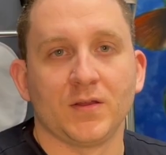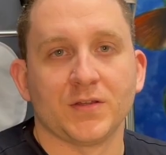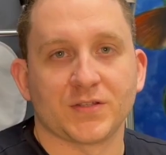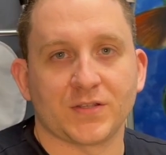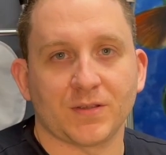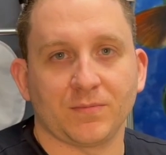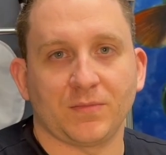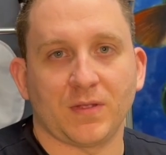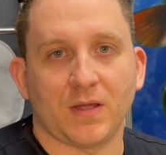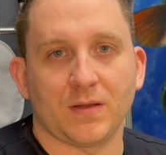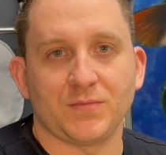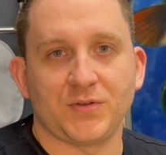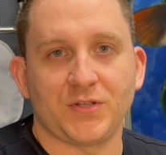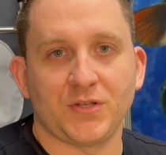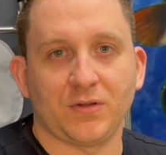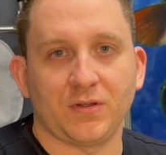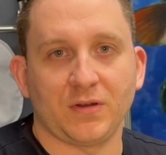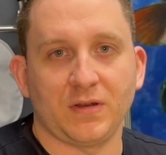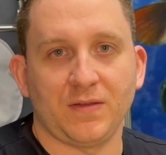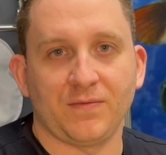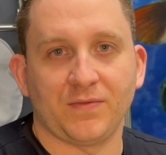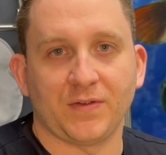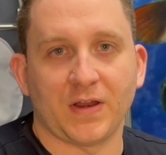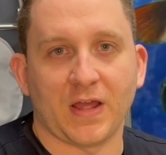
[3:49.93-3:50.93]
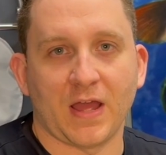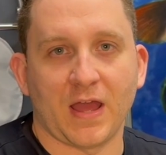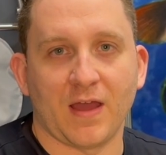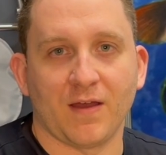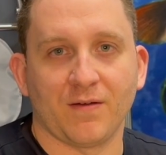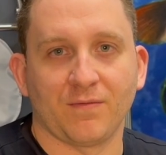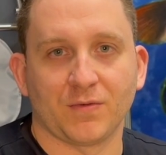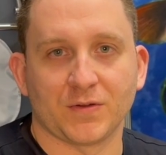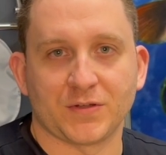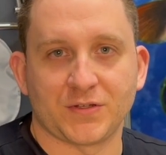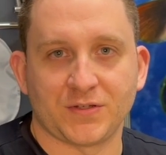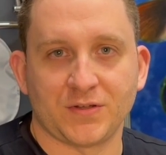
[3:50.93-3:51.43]
Sometimes you can even
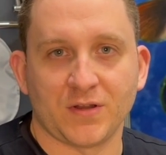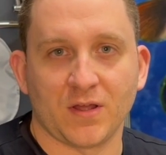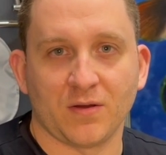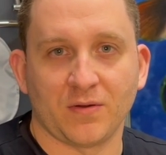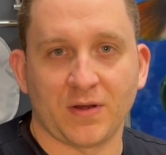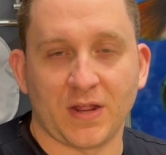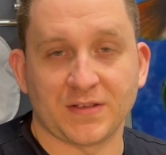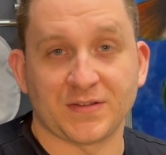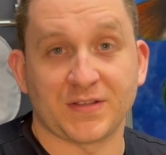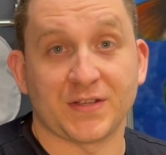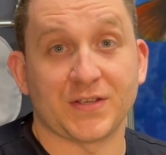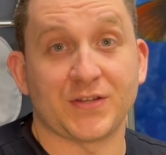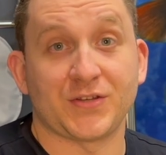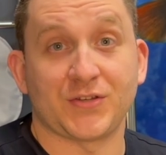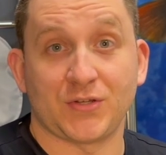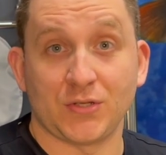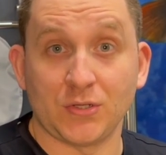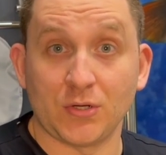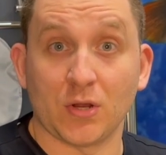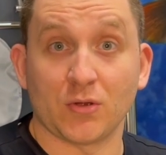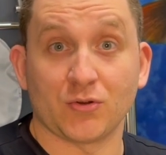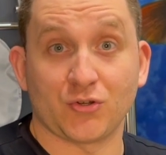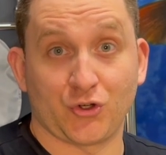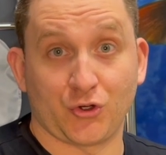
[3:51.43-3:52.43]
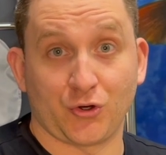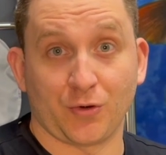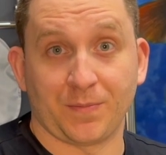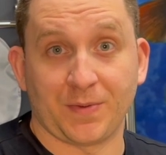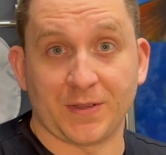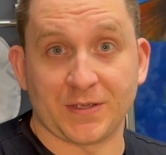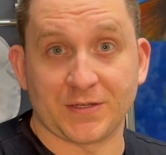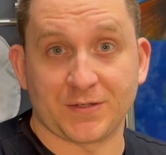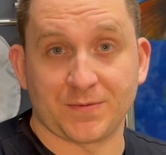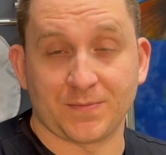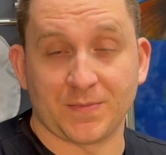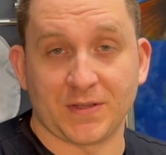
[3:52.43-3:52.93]
have what's known as a
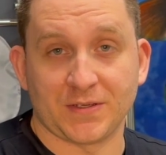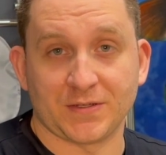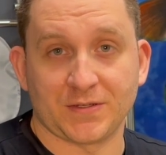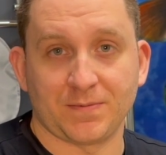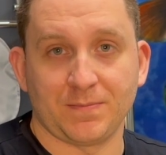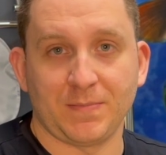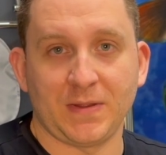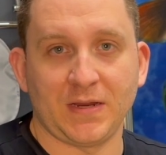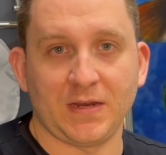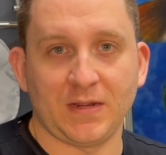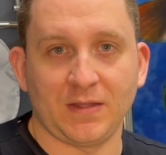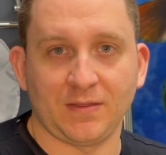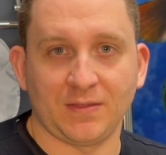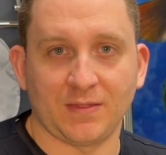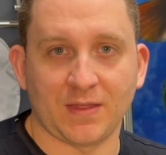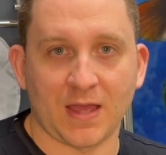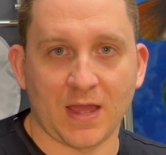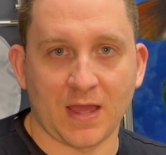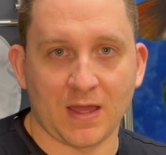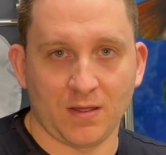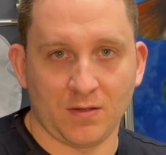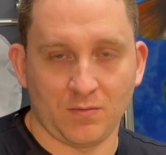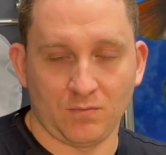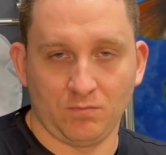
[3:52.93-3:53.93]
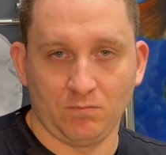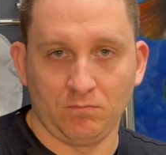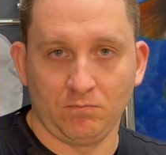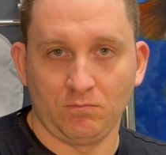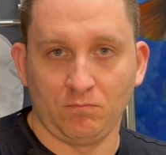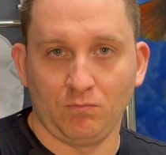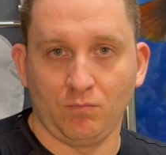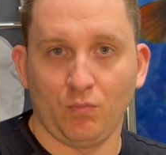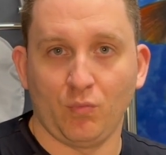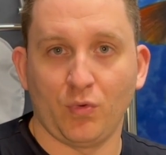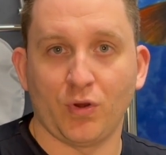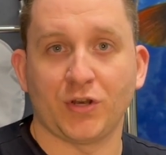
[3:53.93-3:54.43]
pseudostrabismus, meaning that
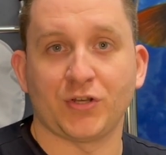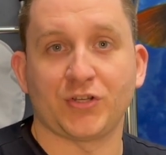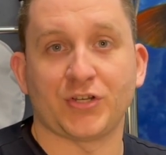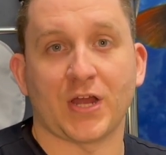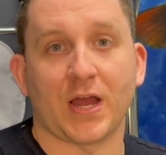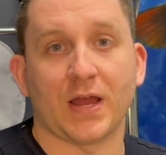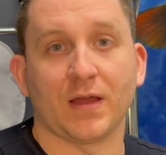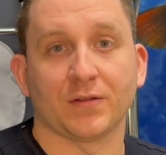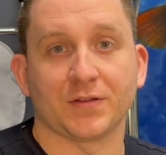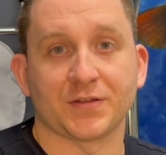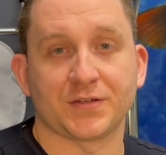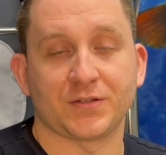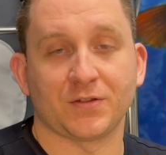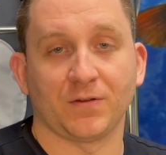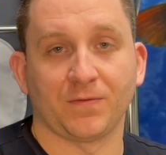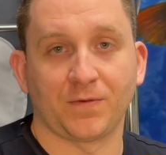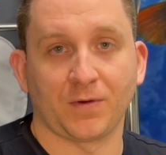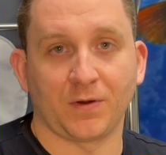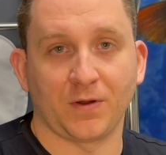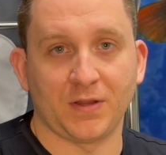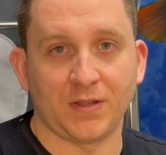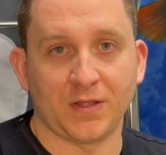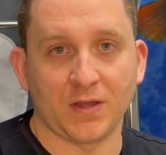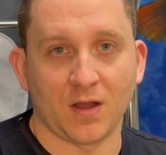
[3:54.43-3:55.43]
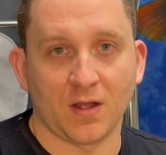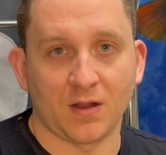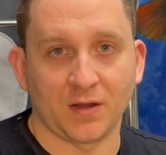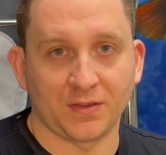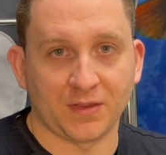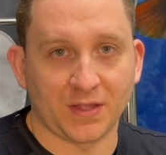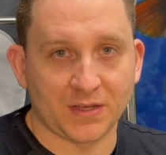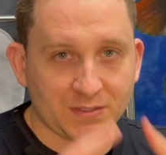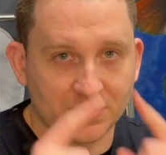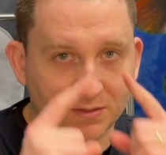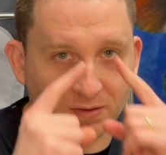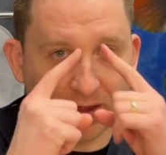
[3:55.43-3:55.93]
when a child is still very young and
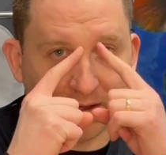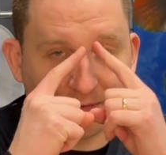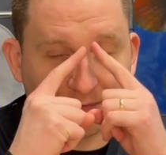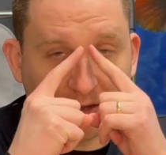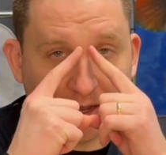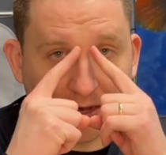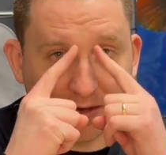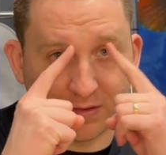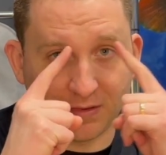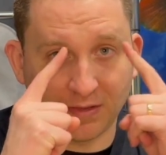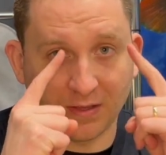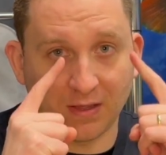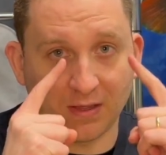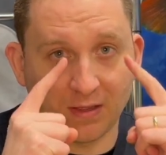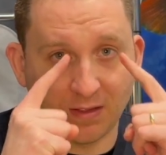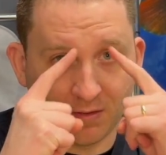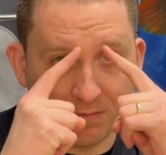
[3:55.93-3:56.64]
they still have kind of the